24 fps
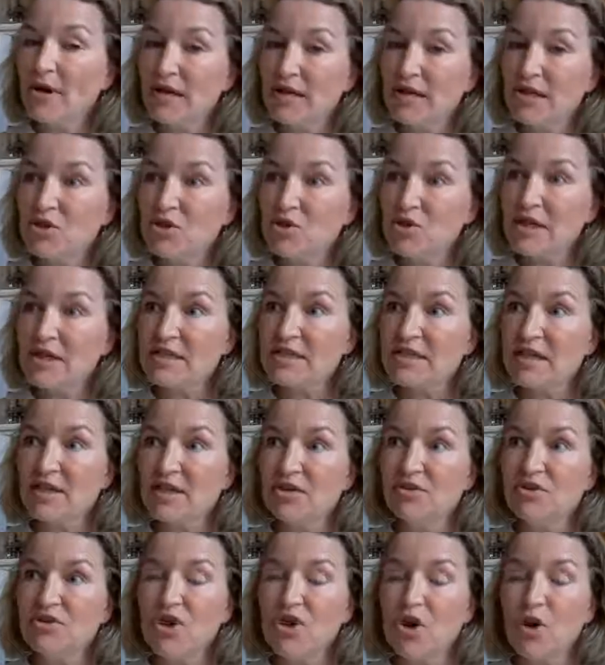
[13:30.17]
interest and
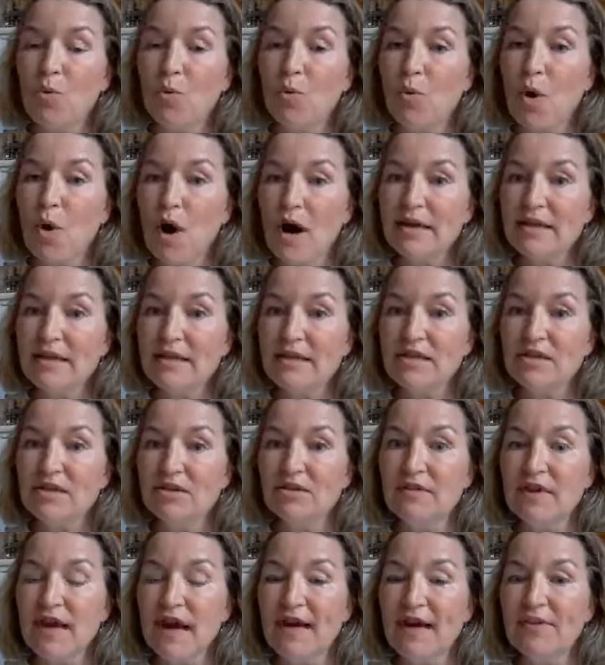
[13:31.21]
you don't want to do
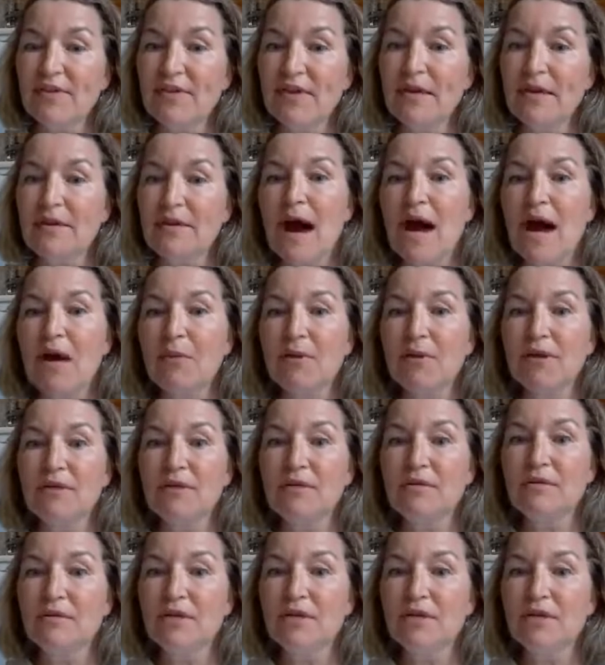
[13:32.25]
that, then I would,